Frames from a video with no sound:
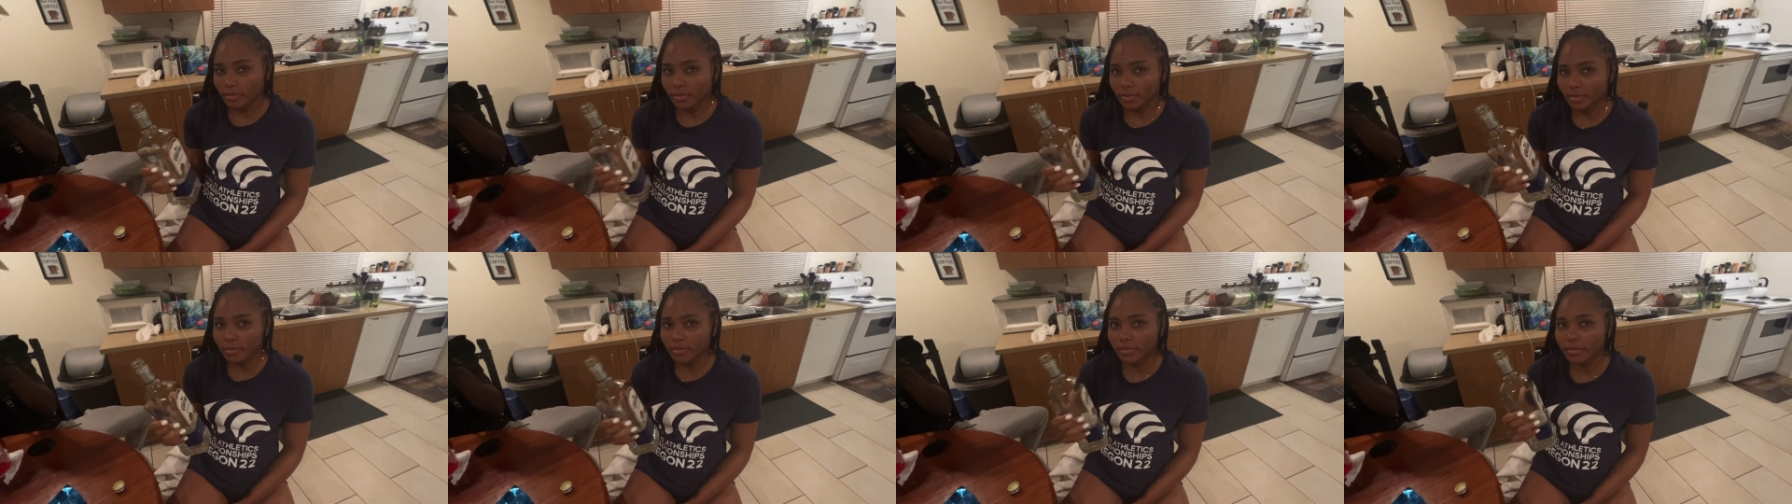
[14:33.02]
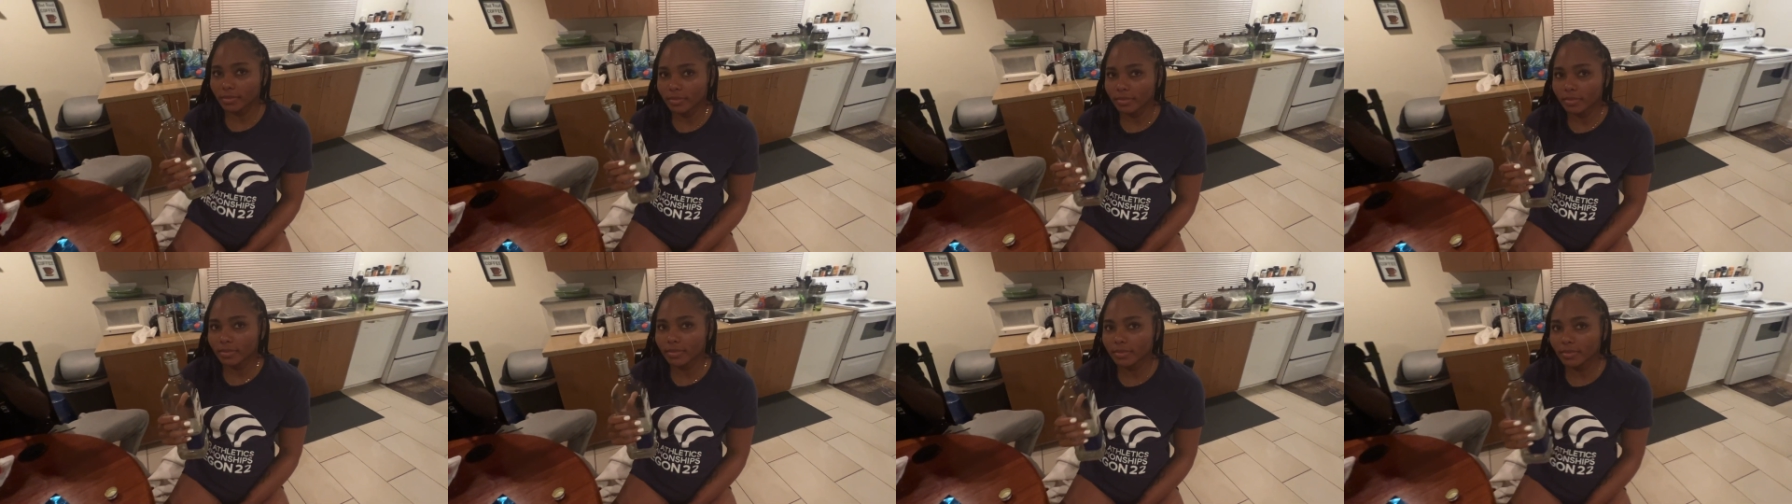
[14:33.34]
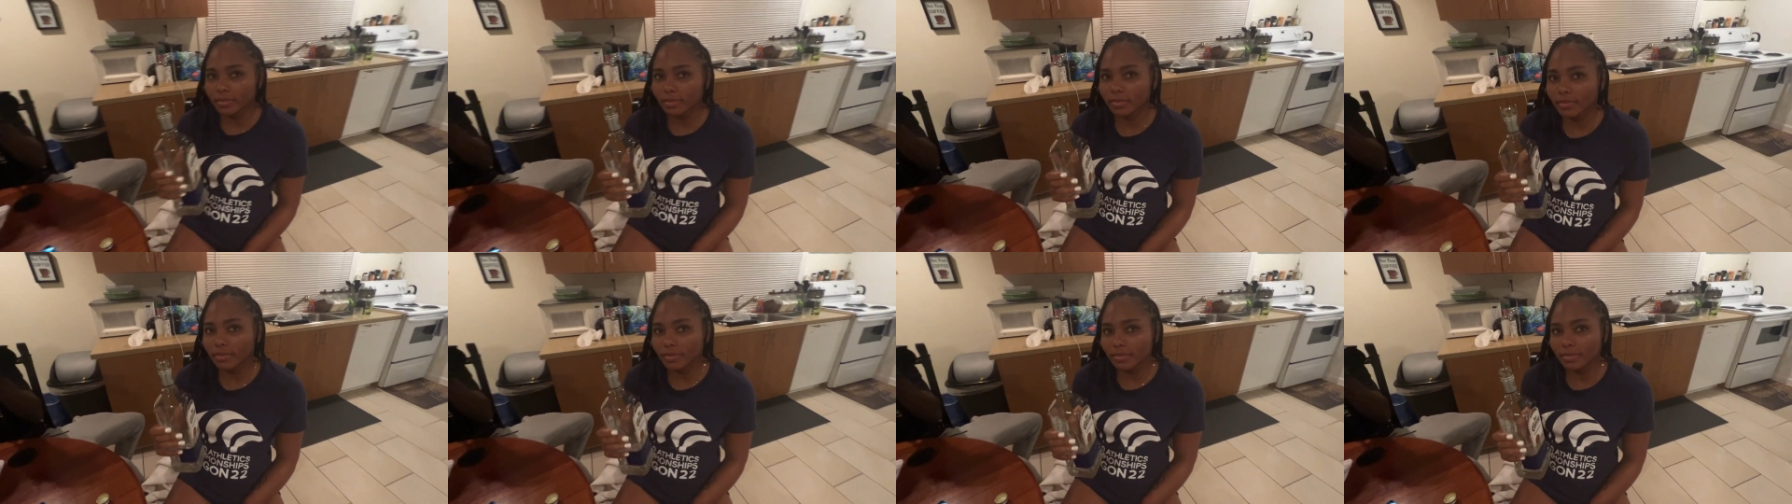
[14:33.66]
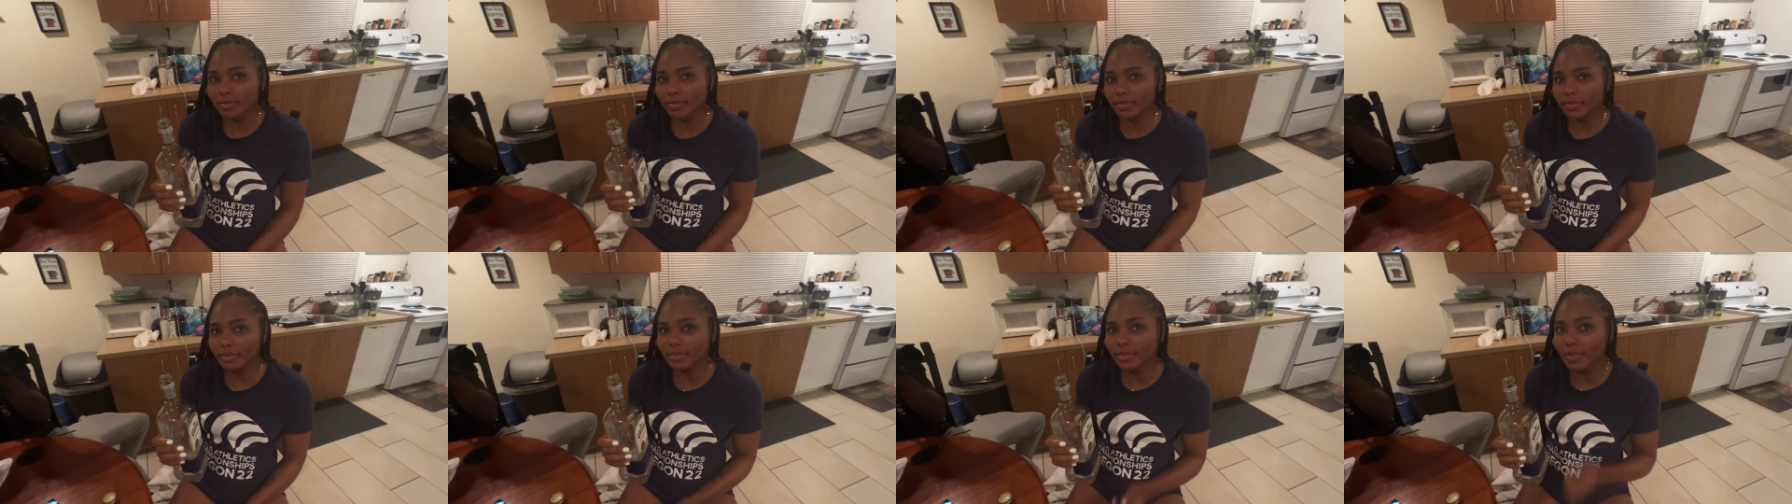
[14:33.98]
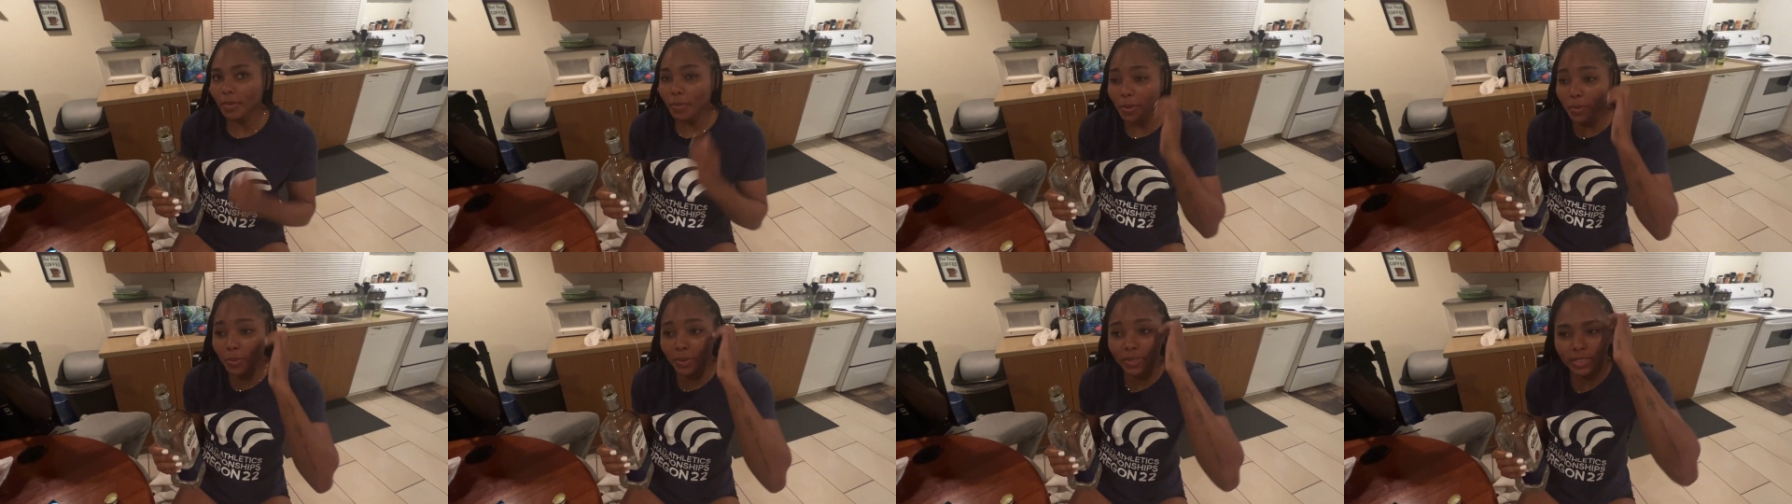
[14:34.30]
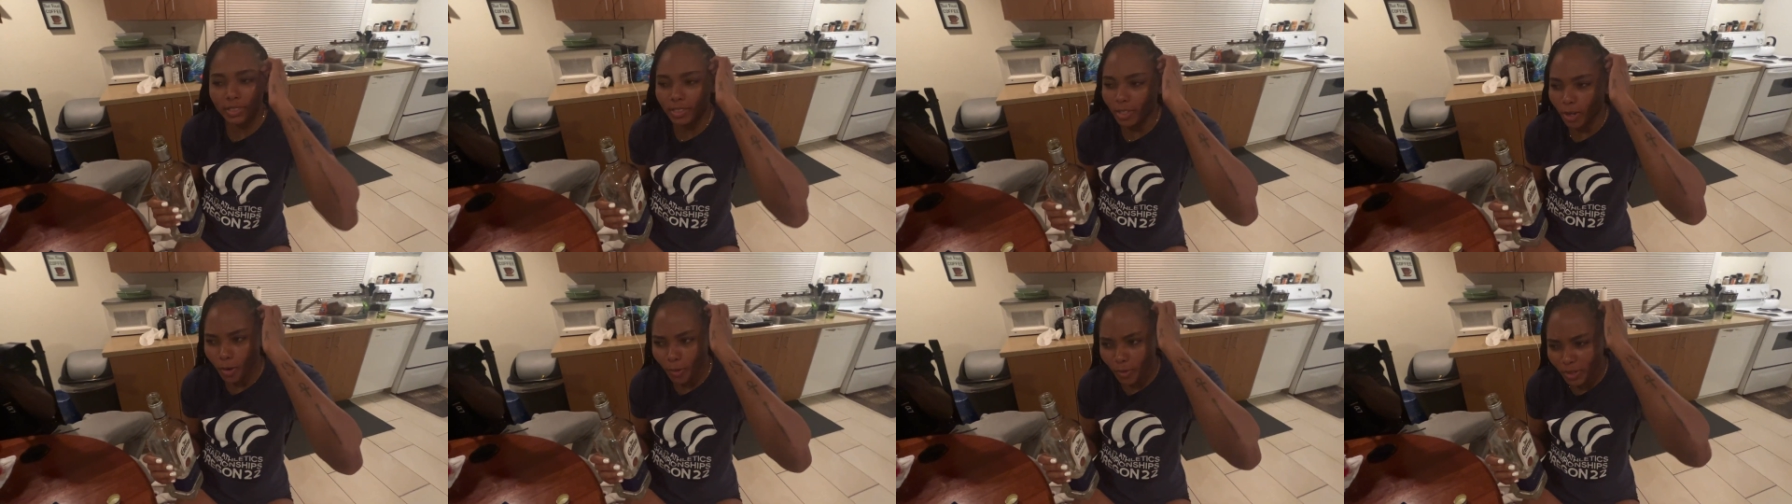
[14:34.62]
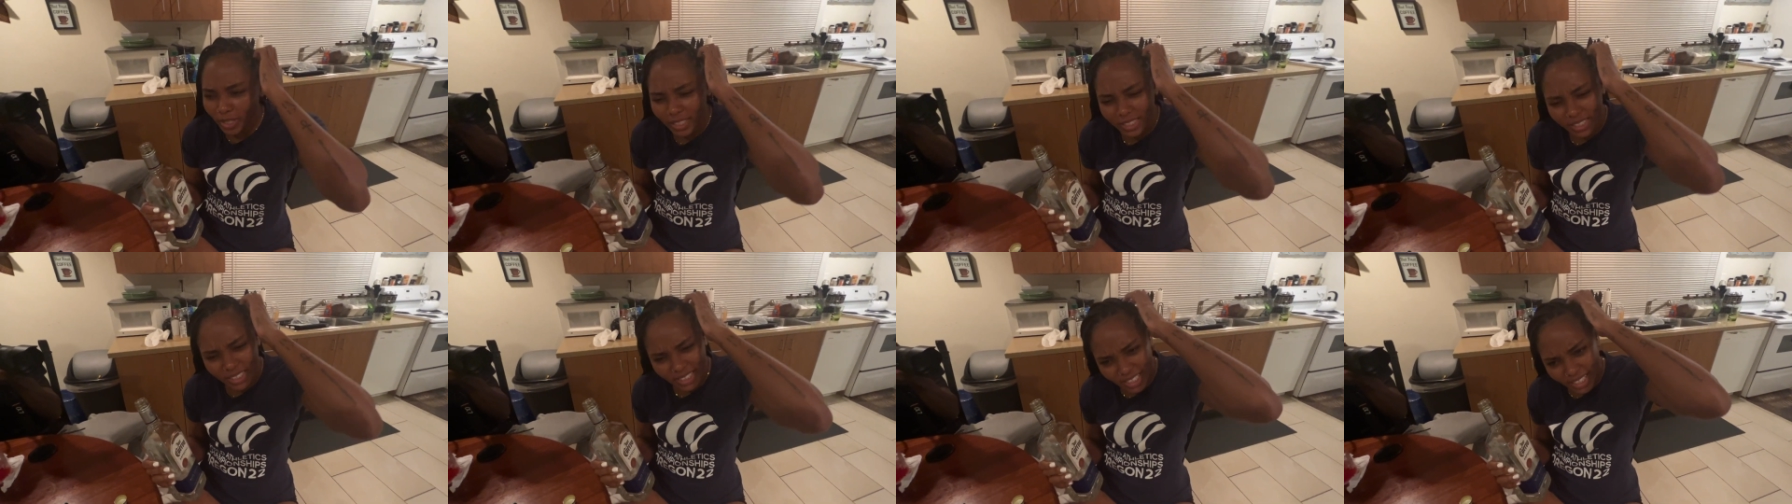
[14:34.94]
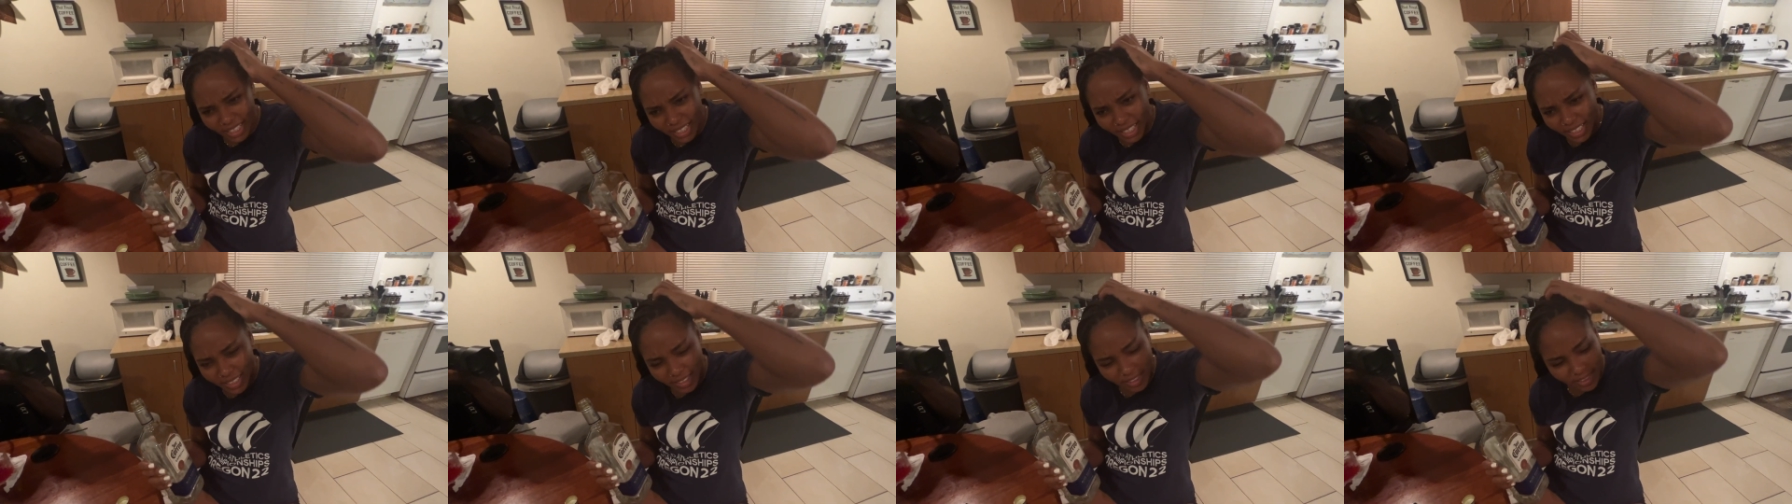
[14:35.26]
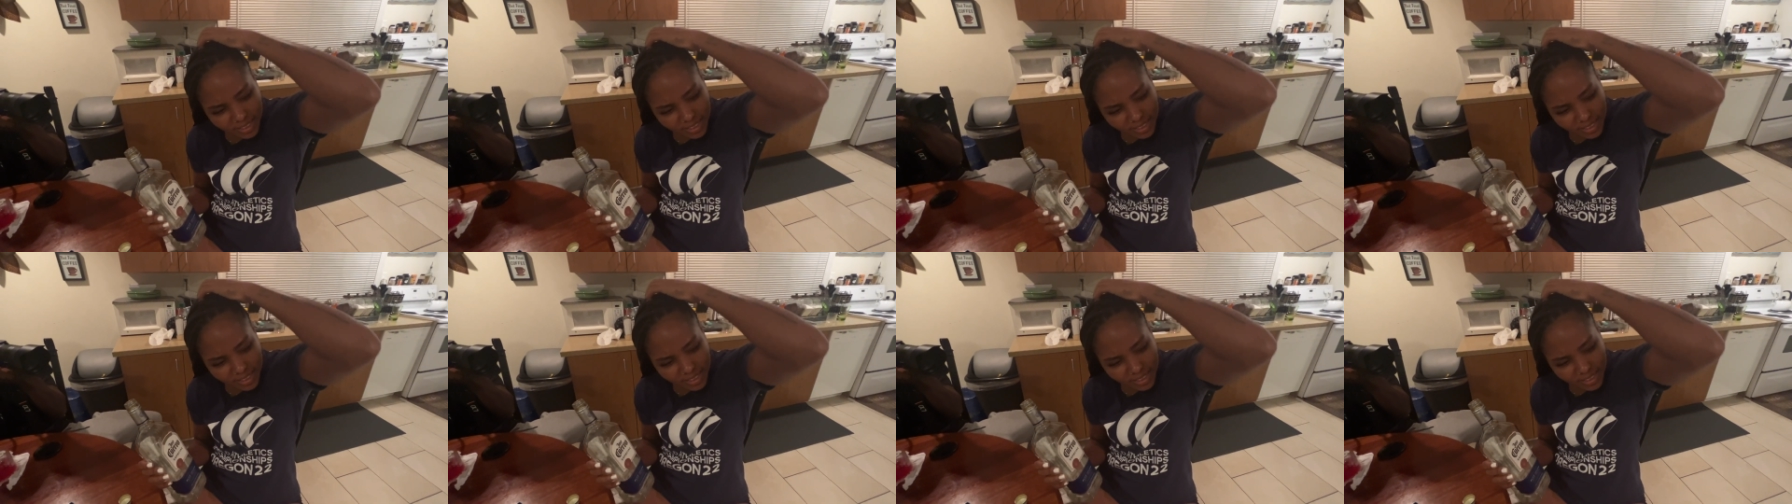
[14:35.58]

The people want to see you drink it. The people don't want to see this. The